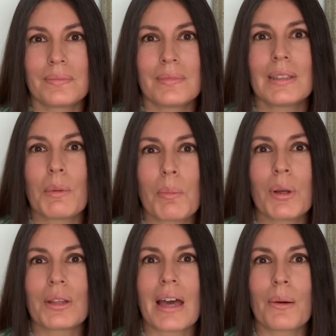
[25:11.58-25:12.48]
Let me
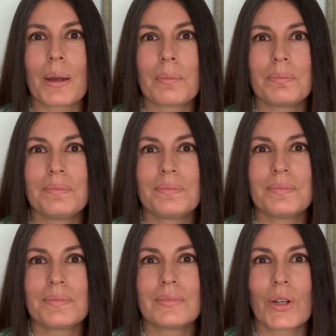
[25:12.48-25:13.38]
put it that way.
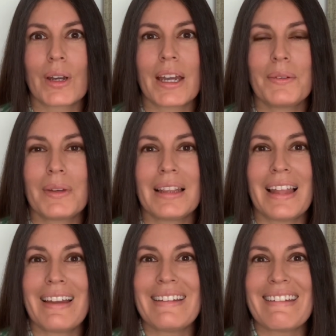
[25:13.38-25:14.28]
Okay,
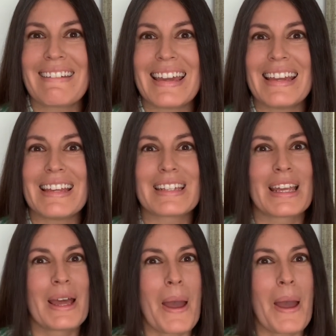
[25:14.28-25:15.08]
lightning is